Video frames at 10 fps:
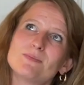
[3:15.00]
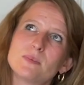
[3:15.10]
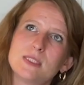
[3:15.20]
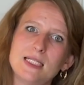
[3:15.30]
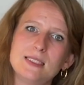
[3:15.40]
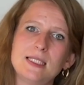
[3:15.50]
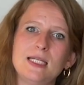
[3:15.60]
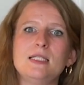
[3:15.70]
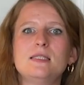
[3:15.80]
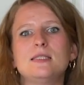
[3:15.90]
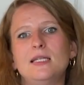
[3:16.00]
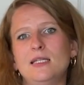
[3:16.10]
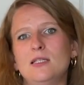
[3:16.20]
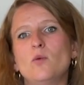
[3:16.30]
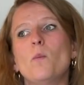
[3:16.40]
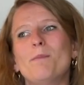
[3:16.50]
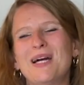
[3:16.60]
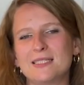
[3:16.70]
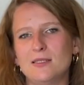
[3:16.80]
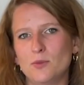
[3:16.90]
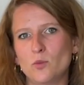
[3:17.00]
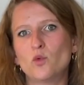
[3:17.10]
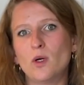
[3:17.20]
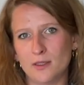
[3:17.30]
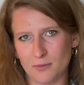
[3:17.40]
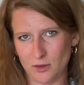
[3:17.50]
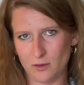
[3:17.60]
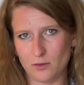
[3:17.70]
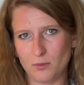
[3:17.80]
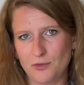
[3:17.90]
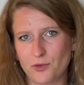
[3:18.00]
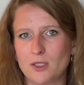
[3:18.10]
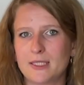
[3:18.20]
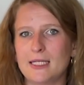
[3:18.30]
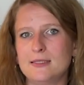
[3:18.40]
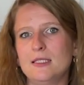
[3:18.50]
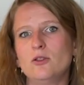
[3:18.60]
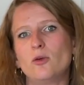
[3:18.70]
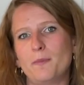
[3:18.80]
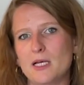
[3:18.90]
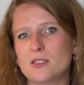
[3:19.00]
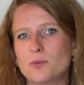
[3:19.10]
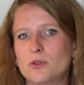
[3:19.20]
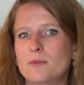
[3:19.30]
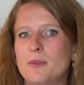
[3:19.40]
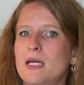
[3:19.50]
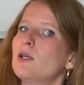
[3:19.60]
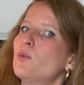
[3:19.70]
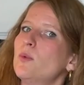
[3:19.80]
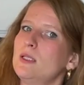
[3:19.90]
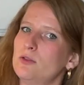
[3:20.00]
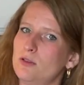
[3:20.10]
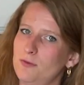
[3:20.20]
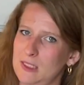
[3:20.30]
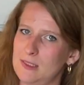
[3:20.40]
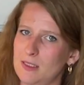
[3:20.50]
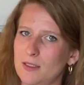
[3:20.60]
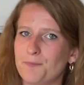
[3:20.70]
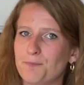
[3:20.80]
10 days and maximum 1 month before getting your passport back with your visa.